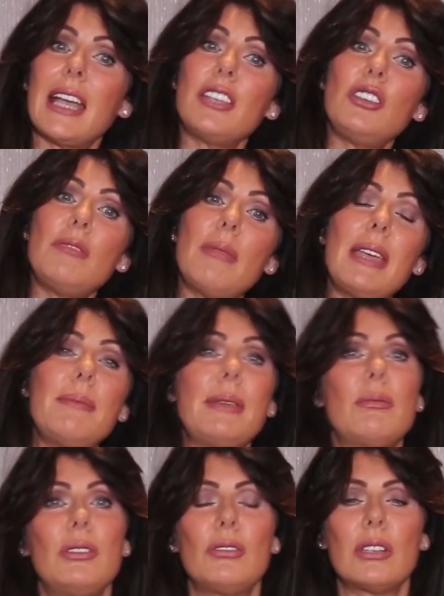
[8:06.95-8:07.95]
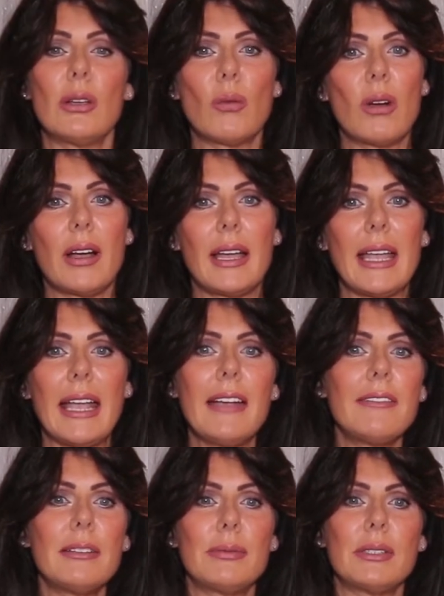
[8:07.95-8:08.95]
and you may be wondering why
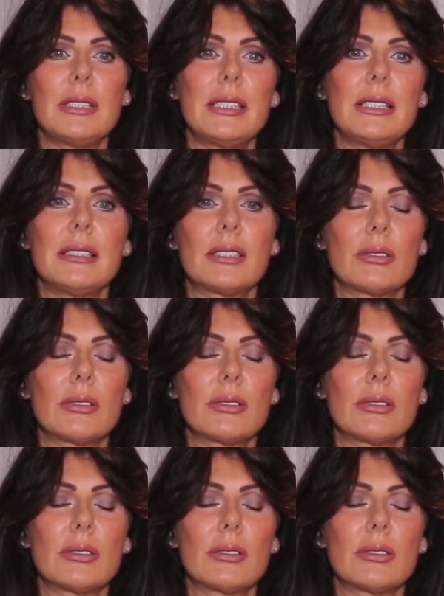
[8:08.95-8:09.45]
everybody's